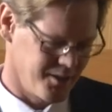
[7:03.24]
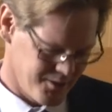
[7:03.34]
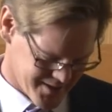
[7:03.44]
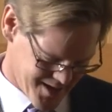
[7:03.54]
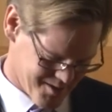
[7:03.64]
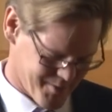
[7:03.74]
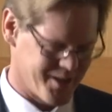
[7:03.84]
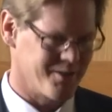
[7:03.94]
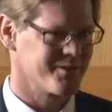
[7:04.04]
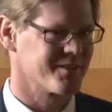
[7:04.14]
I looked down at my
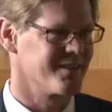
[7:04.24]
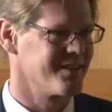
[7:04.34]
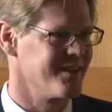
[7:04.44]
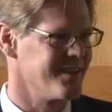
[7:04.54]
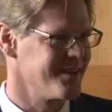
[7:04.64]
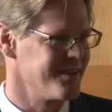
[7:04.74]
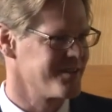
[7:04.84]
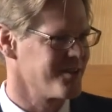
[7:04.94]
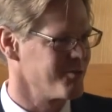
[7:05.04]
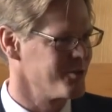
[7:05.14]
notes and, and I
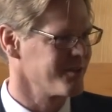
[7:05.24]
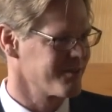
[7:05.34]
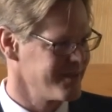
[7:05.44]
thought, well,